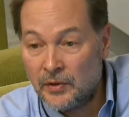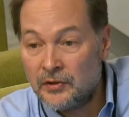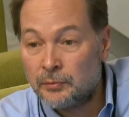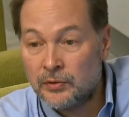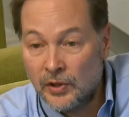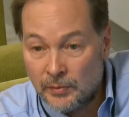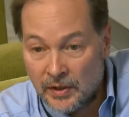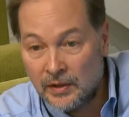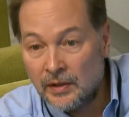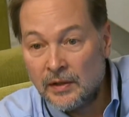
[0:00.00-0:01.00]
a
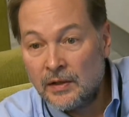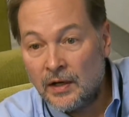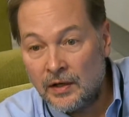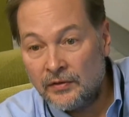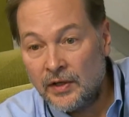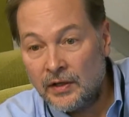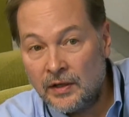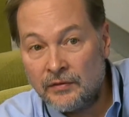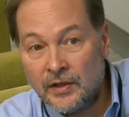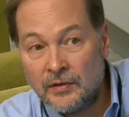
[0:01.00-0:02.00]
deployment of
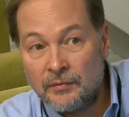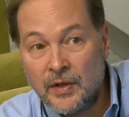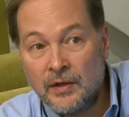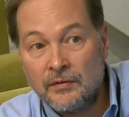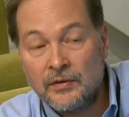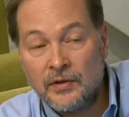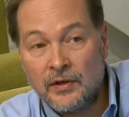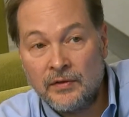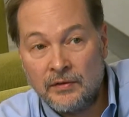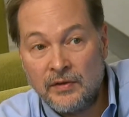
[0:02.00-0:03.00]

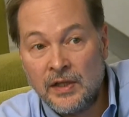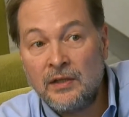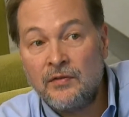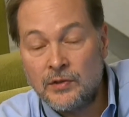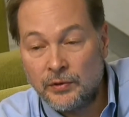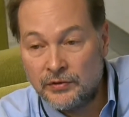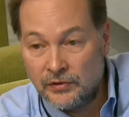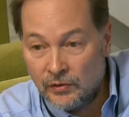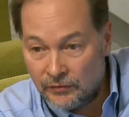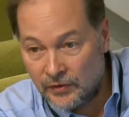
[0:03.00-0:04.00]
an individual to
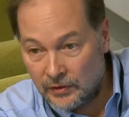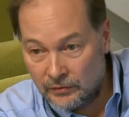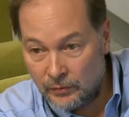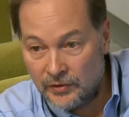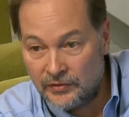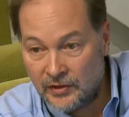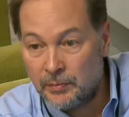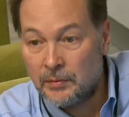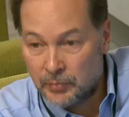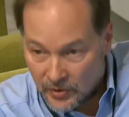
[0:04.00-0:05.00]
UNIFIL has
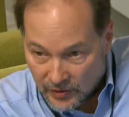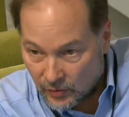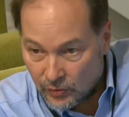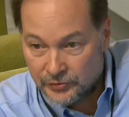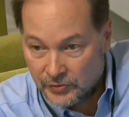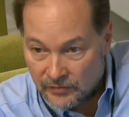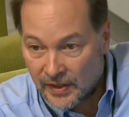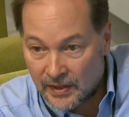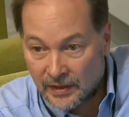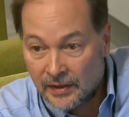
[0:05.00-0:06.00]
been put on hold due to
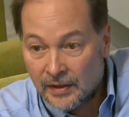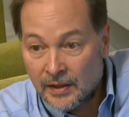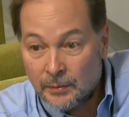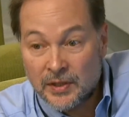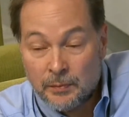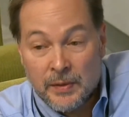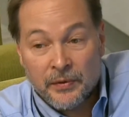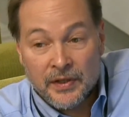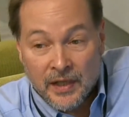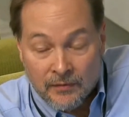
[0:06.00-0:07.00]
vetting. But the
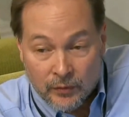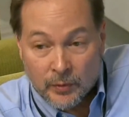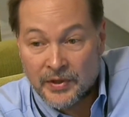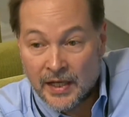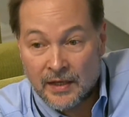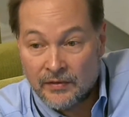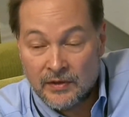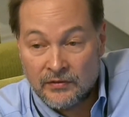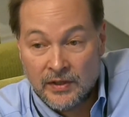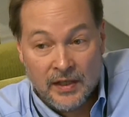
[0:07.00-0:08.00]
people that came forward with that
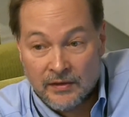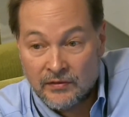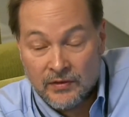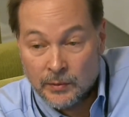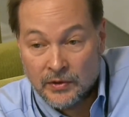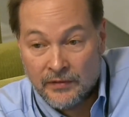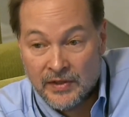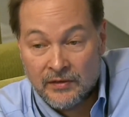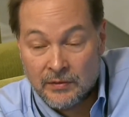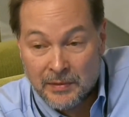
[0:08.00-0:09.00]
evidence said they had the similar
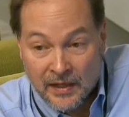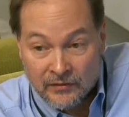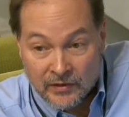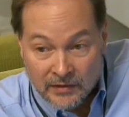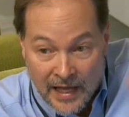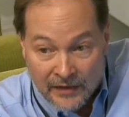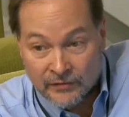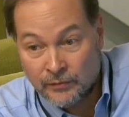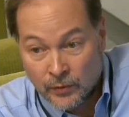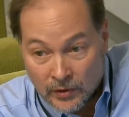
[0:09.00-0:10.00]
evidence against the last
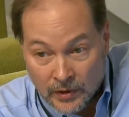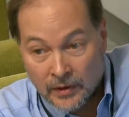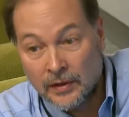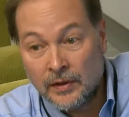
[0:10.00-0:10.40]
four